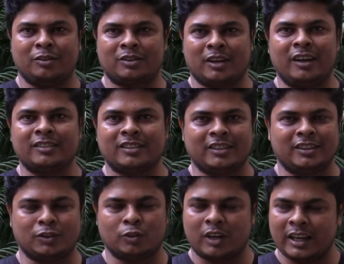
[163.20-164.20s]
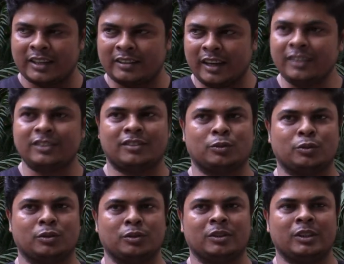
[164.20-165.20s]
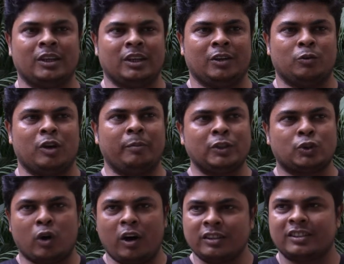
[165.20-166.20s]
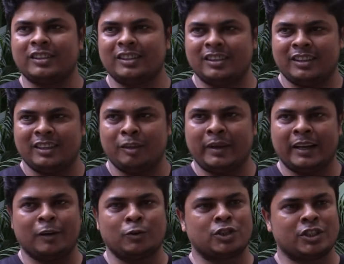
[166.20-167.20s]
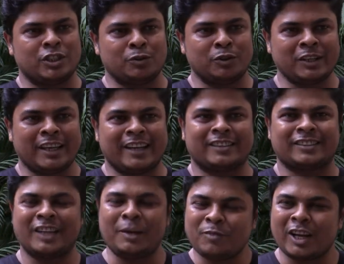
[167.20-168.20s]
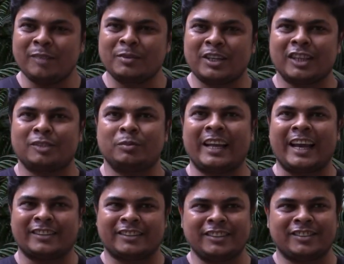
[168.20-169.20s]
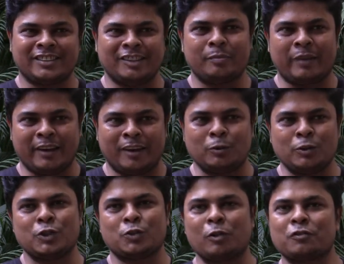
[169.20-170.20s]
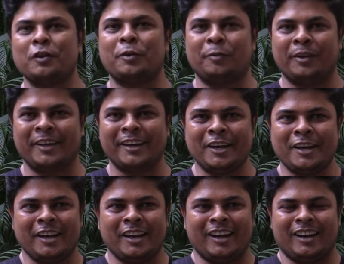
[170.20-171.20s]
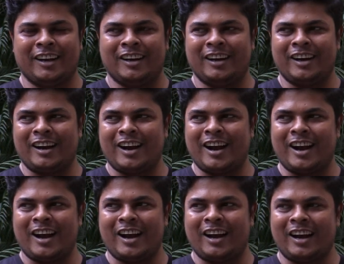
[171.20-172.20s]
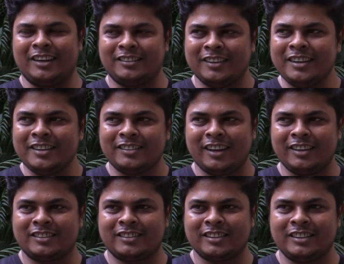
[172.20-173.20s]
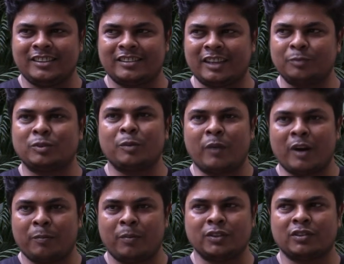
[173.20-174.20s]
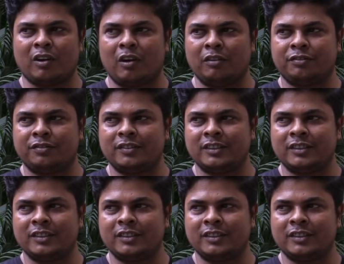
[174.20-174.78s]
task. It is not like that. So we have been taught in a manner which is unique. At the same time, it has been assessed in a manner which is also unique. I think that it serves the purpose of